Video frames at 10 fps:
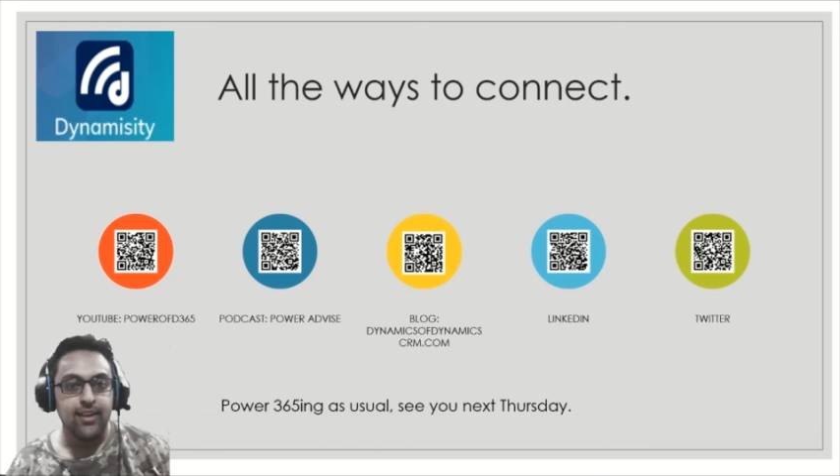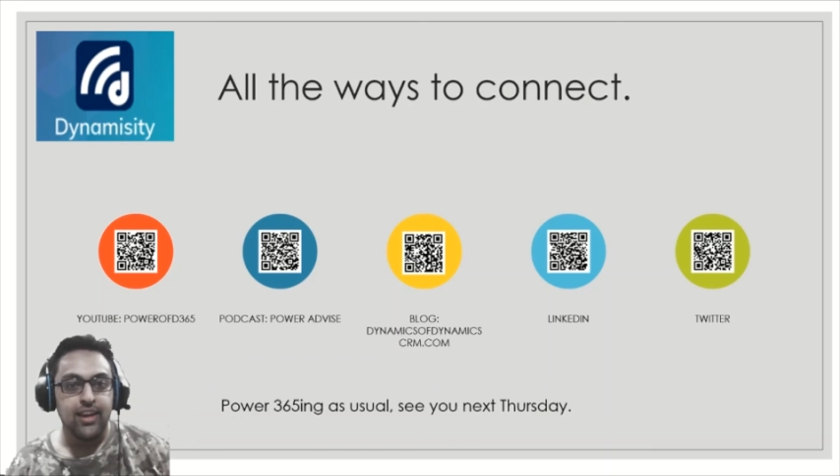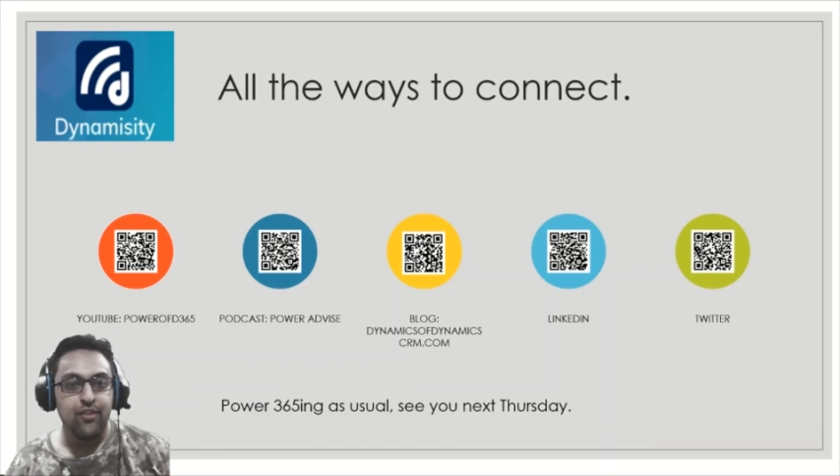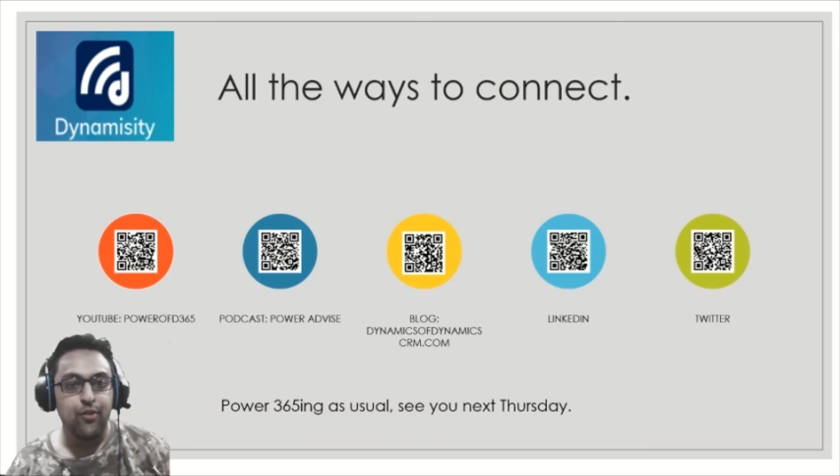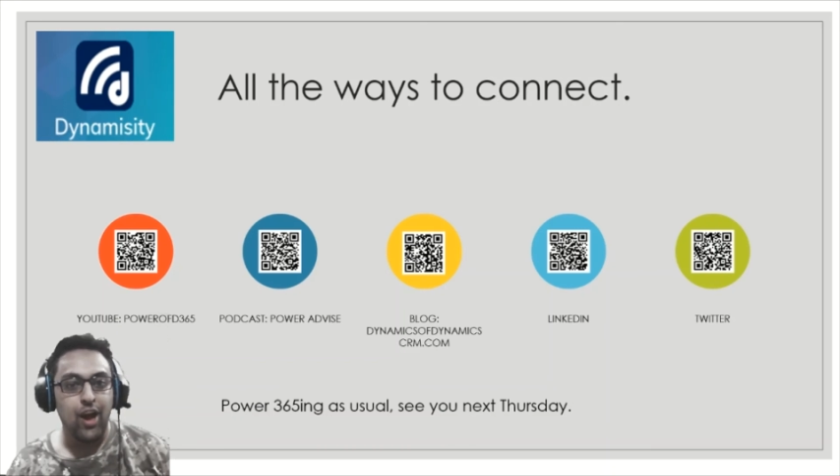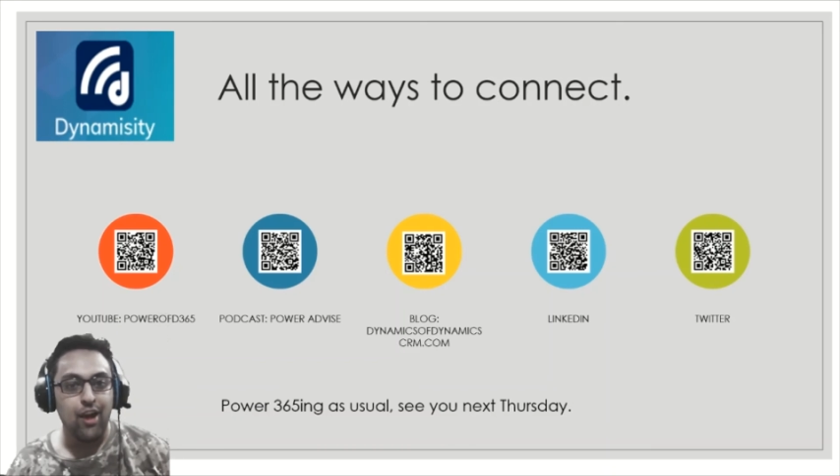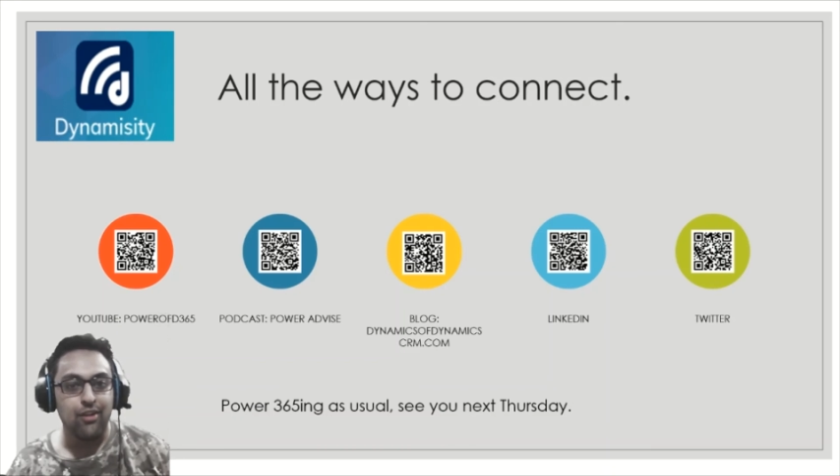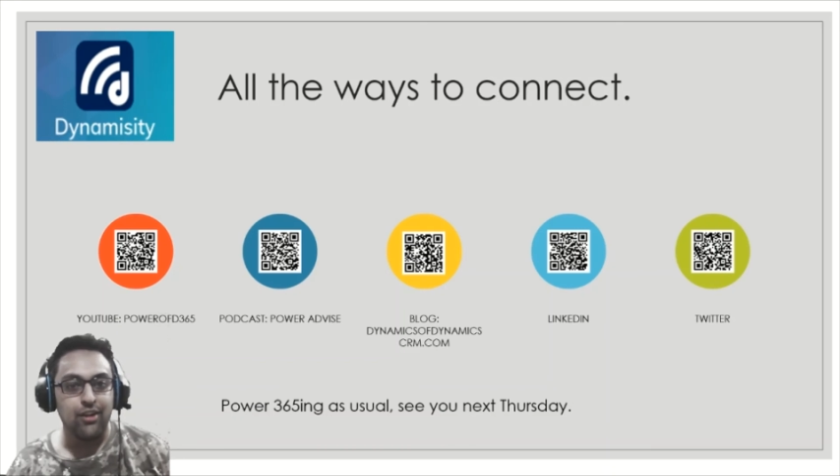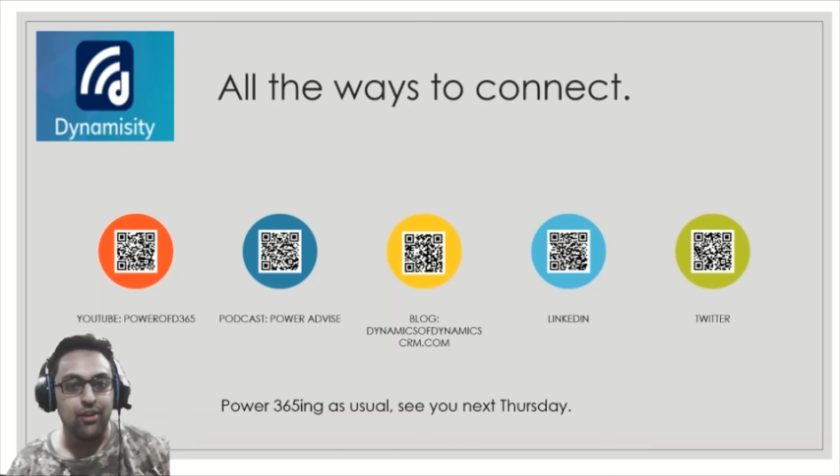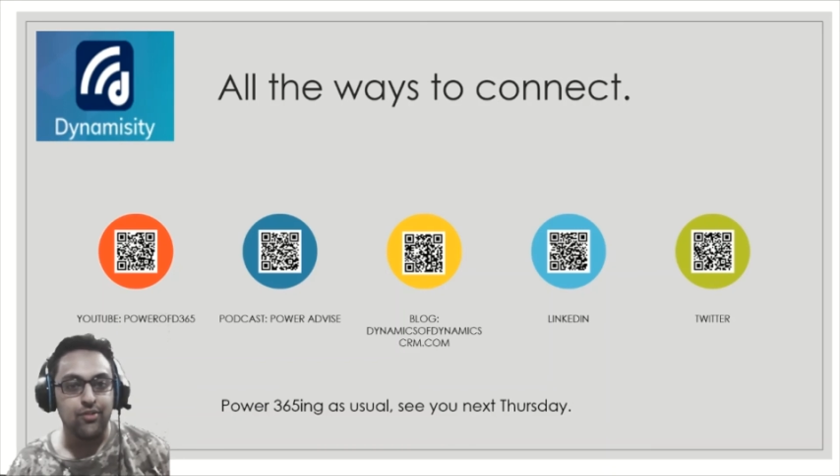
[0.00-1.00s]
If you have
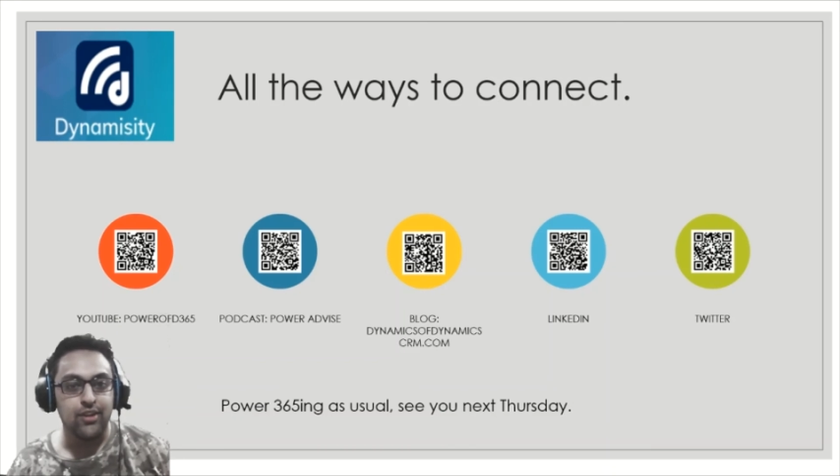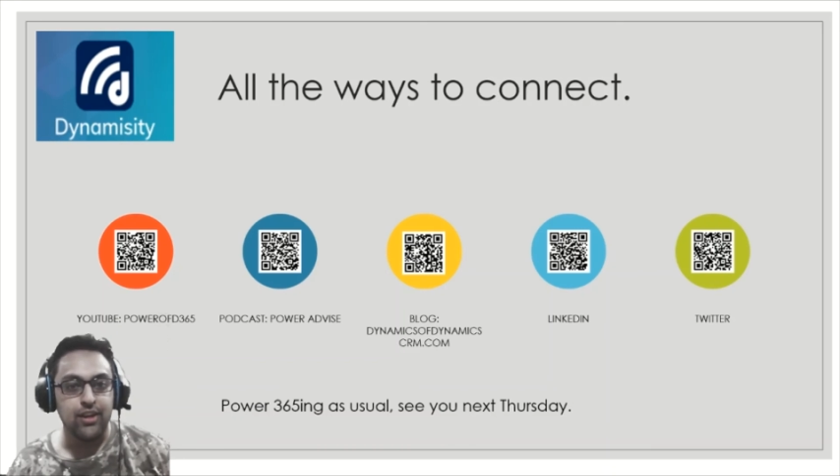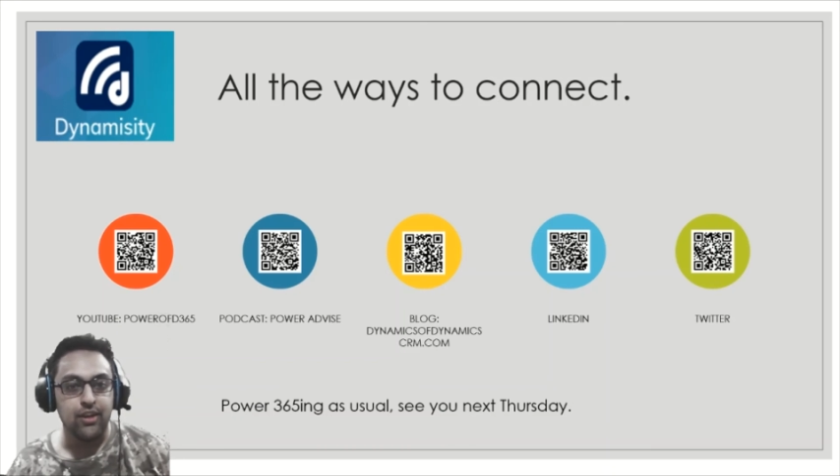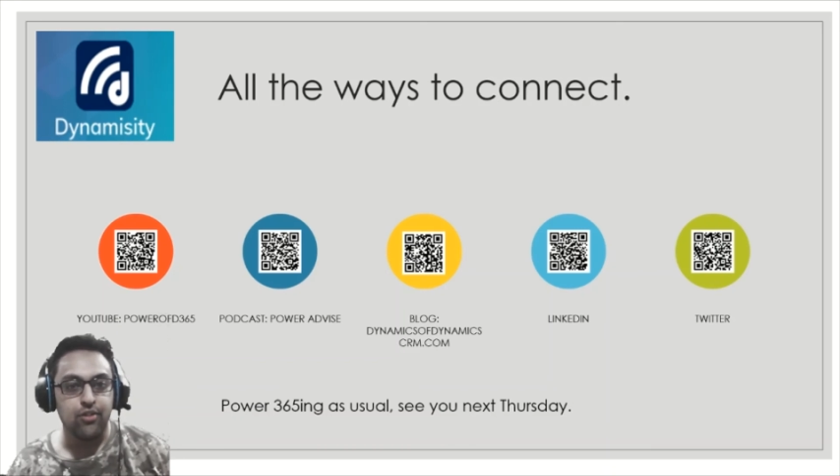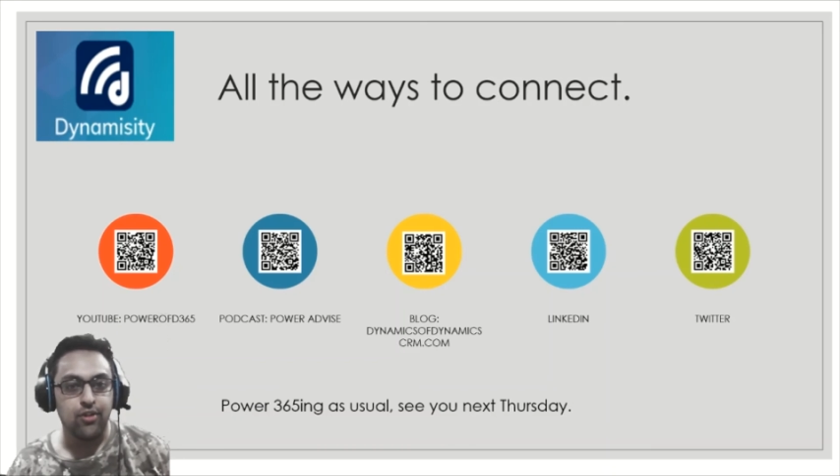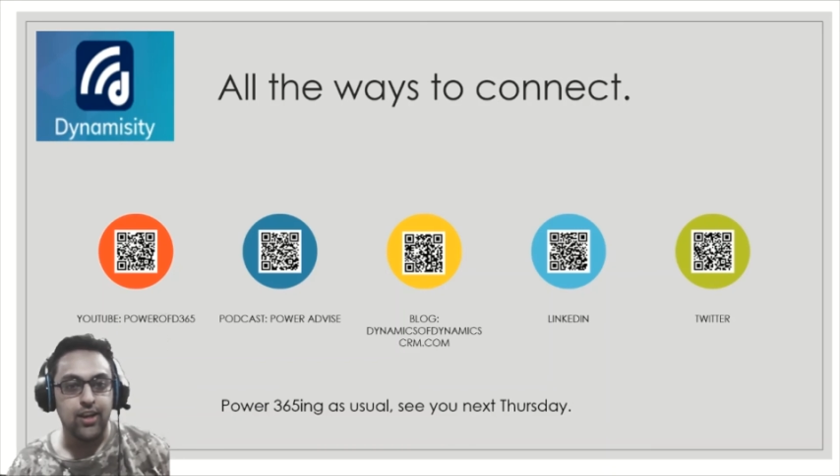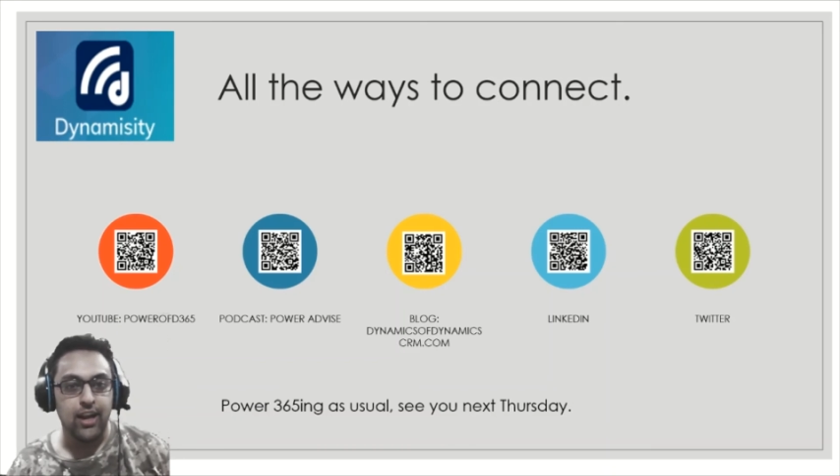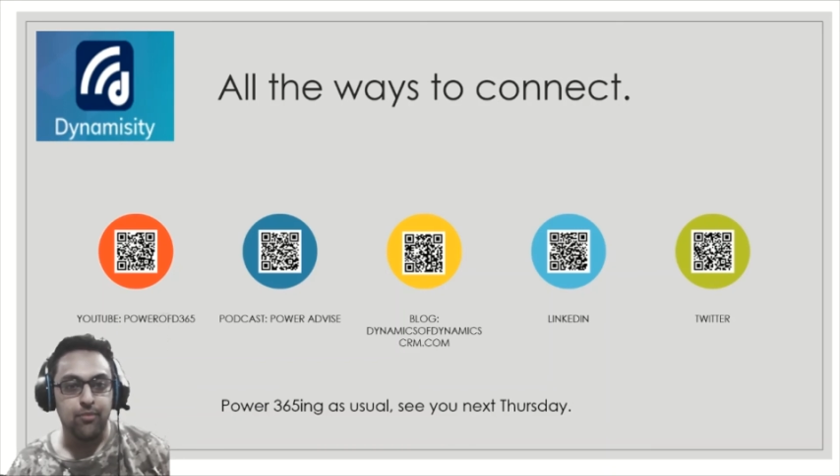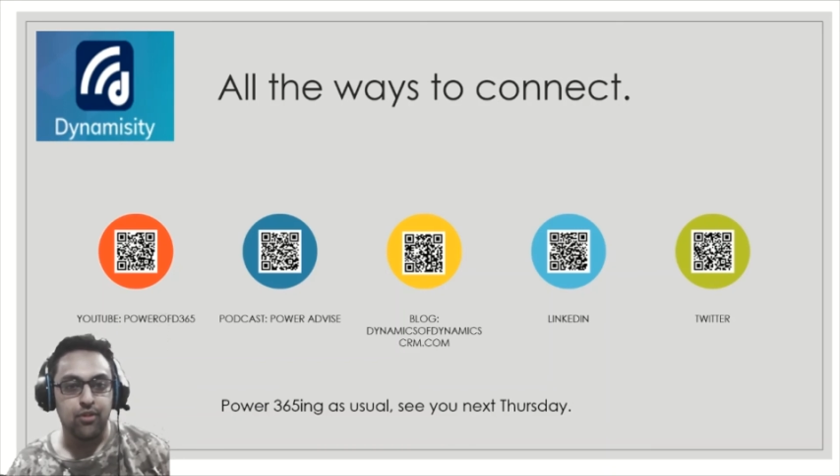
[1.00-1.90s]
any of the needs on Dynamics